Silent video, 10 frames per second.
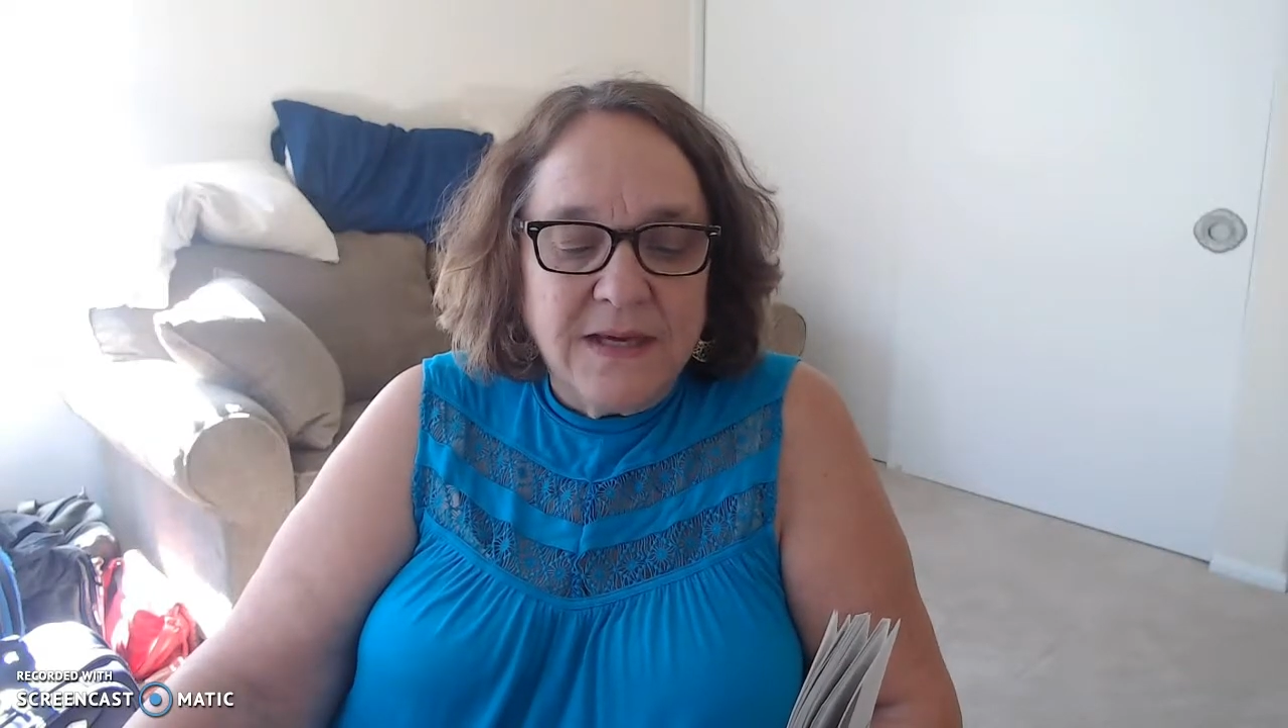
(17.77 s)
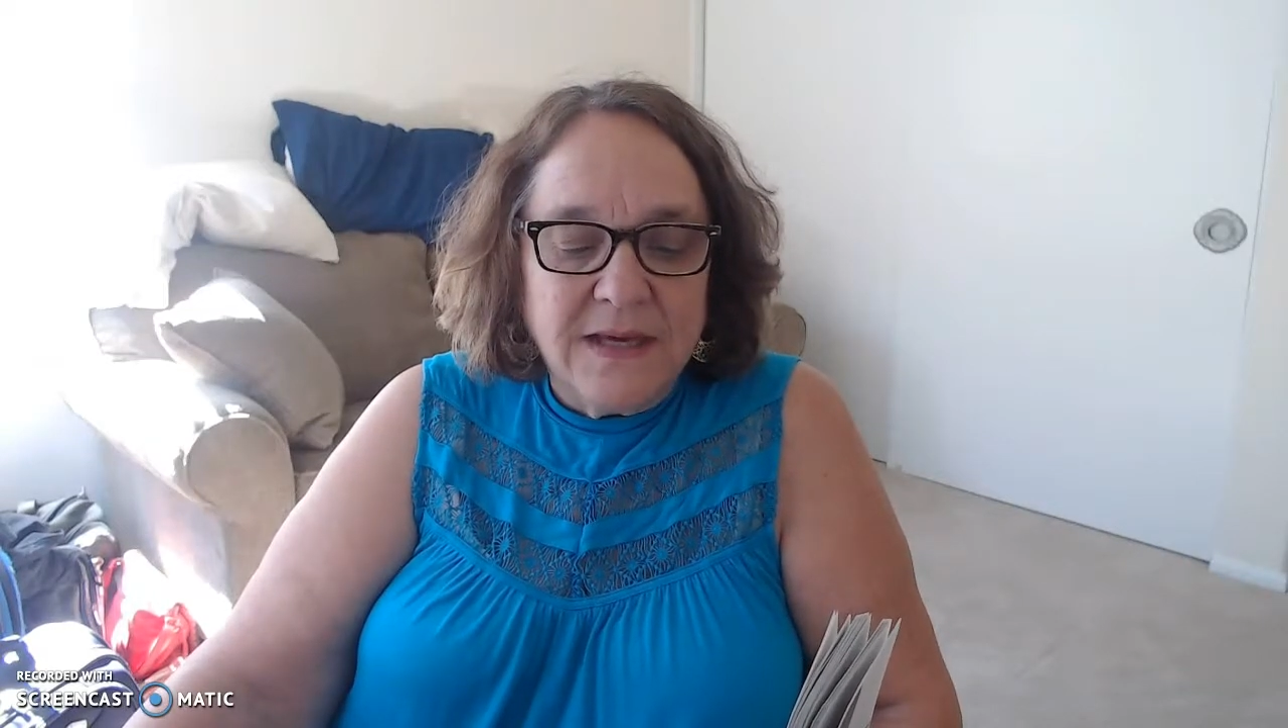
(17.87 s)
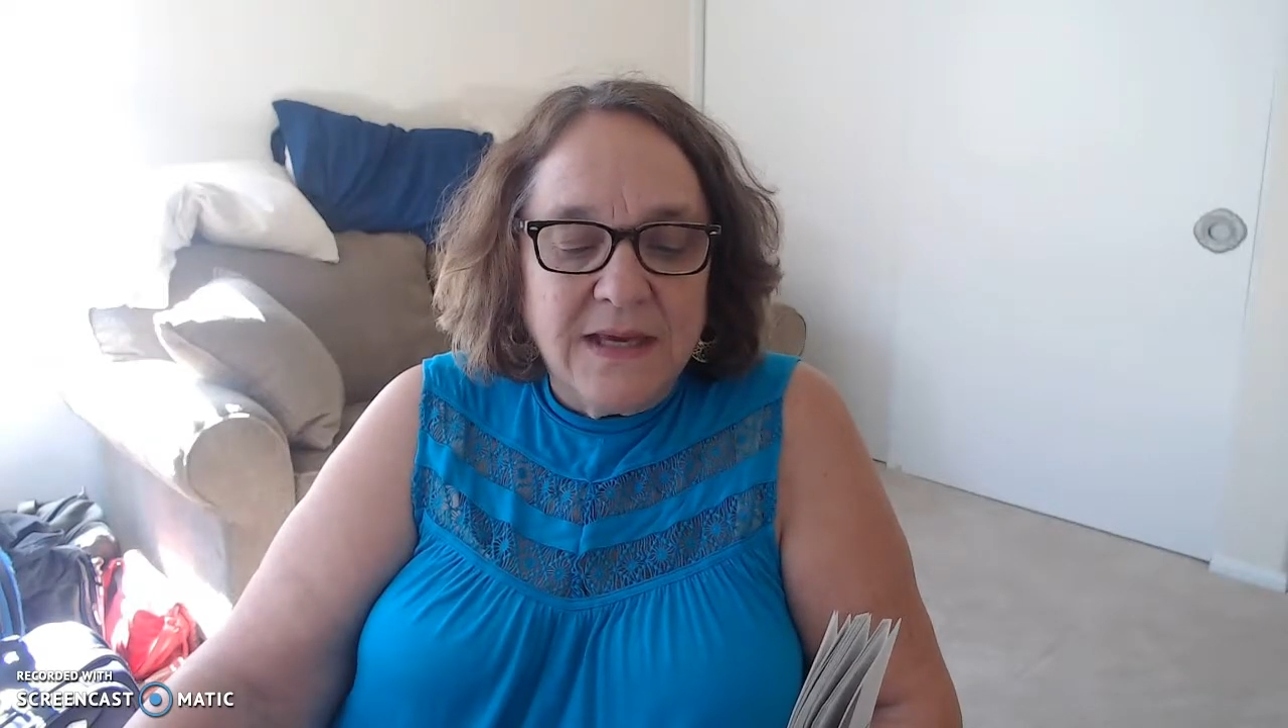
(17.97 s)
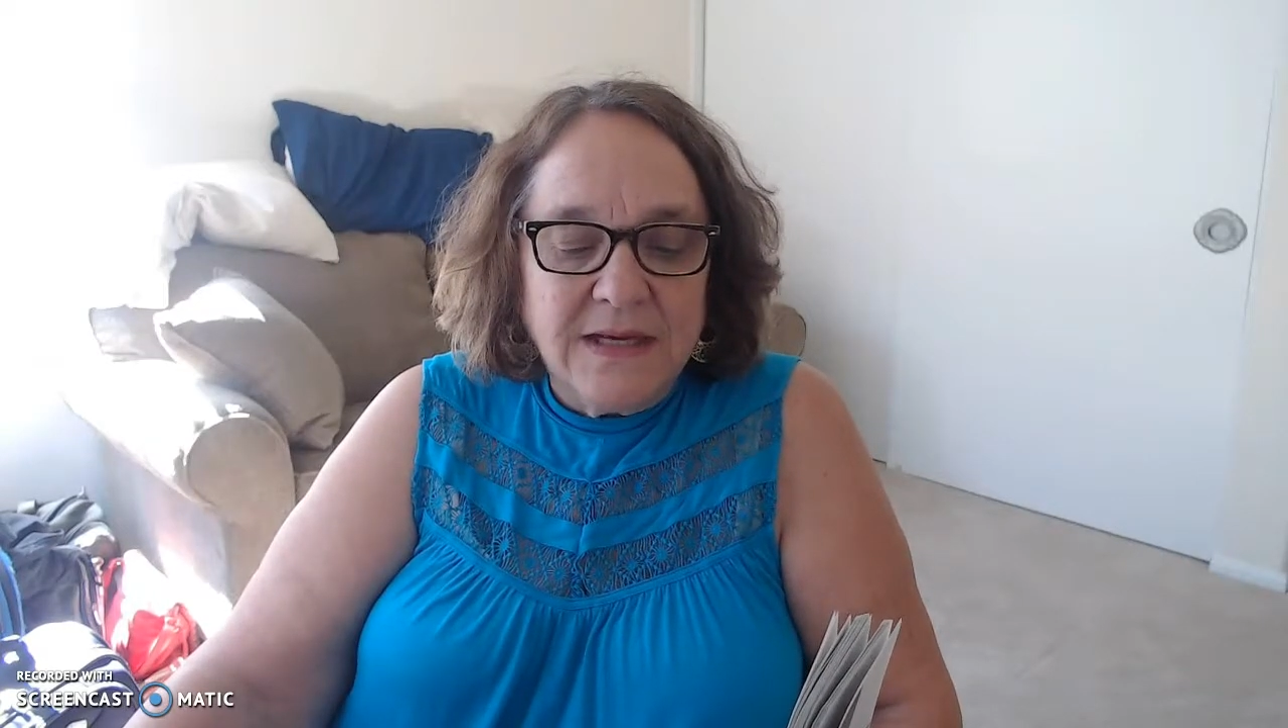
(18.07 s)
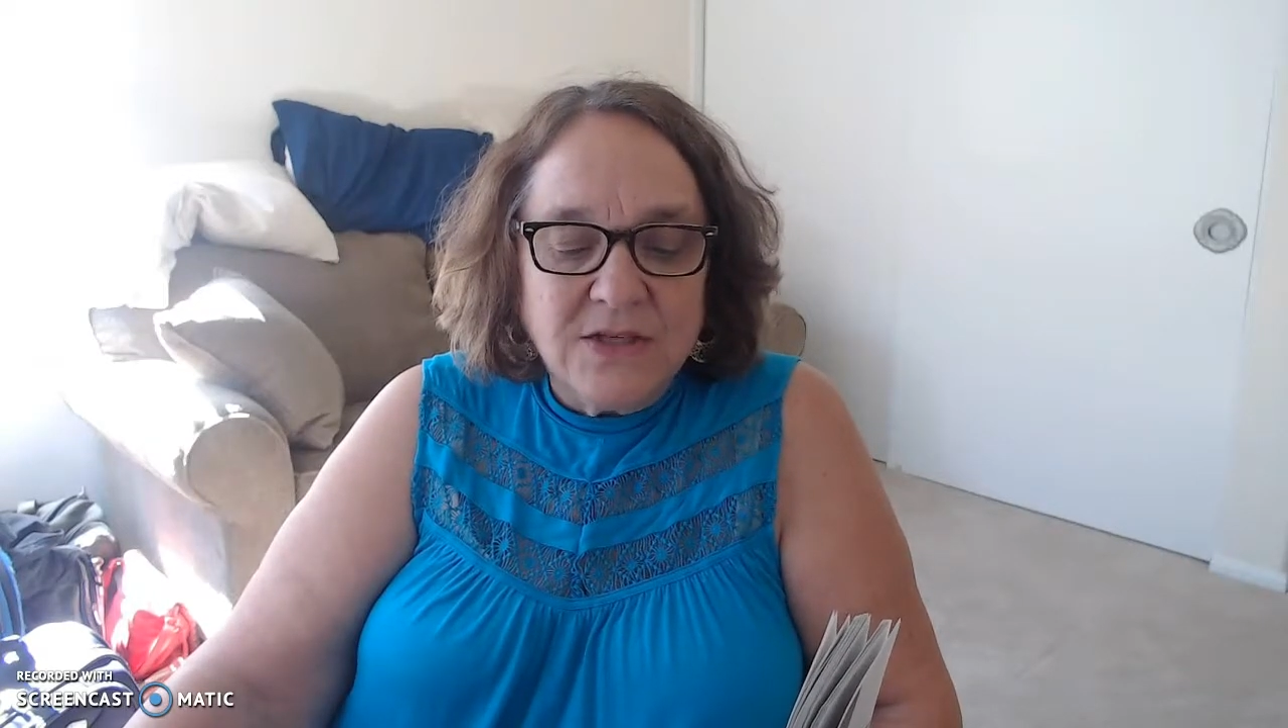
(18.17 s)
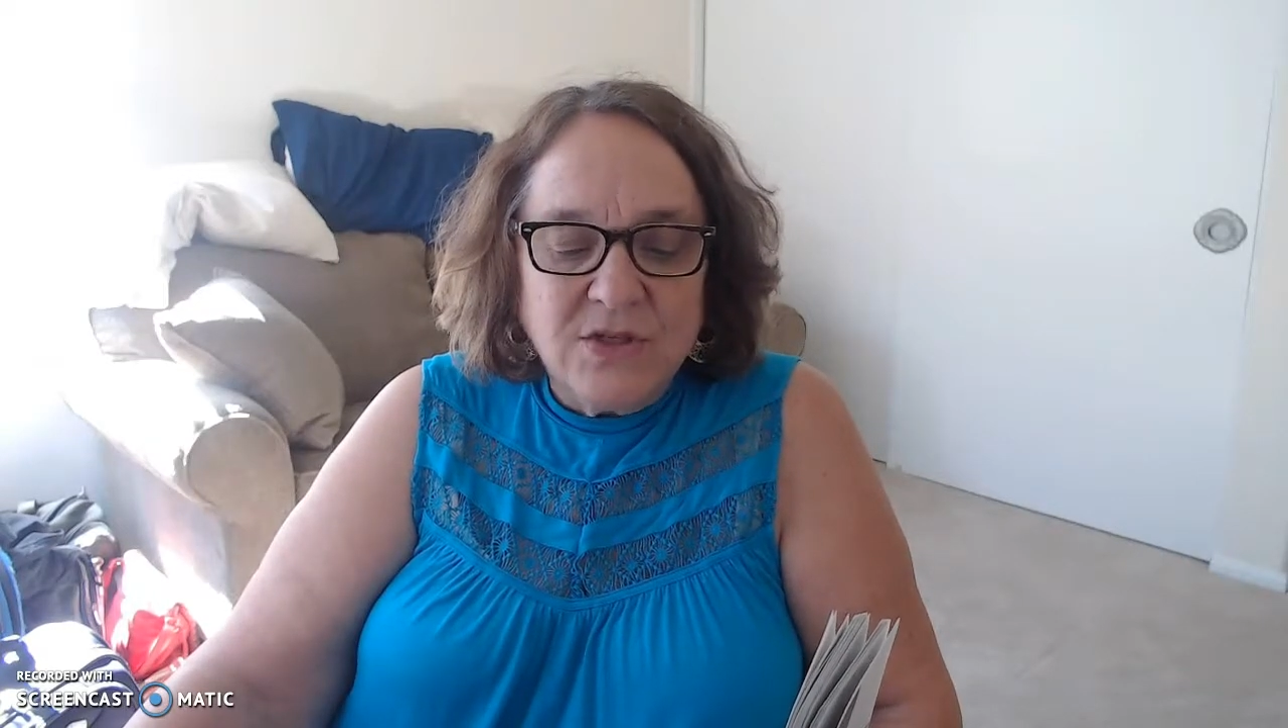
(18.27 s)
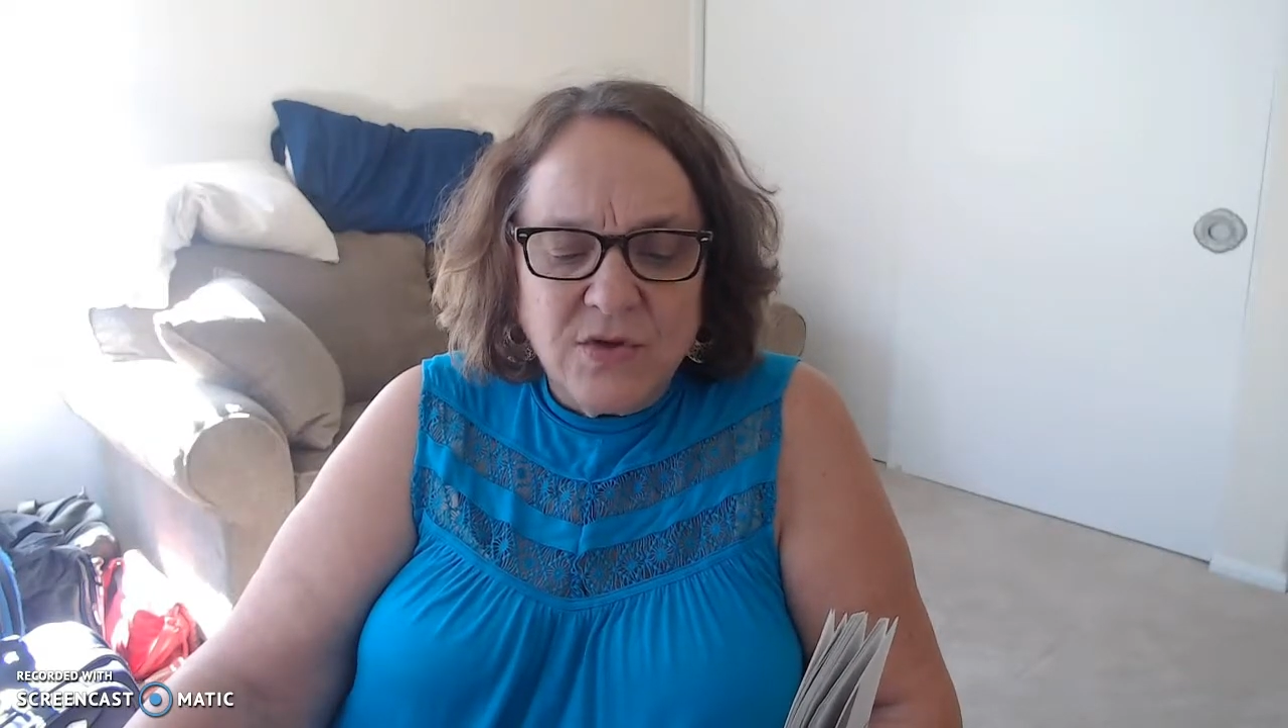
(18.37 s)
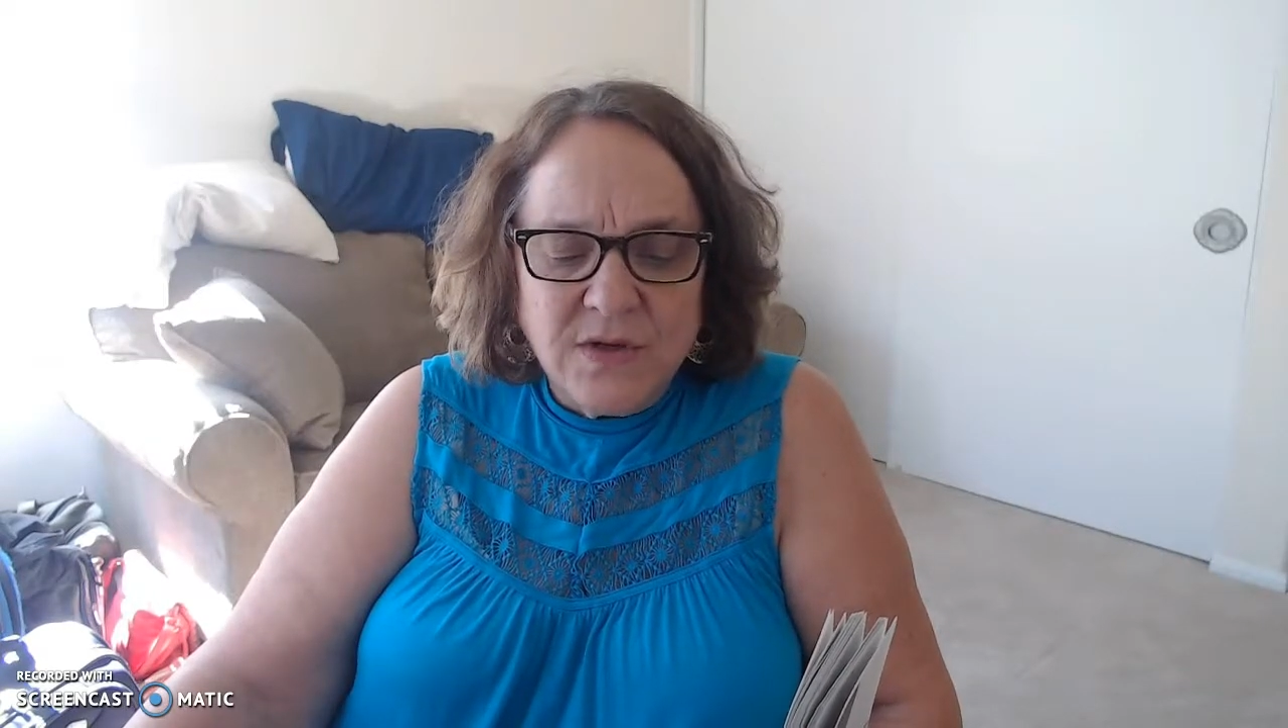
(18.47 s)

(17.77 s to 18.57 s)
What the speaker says: It is your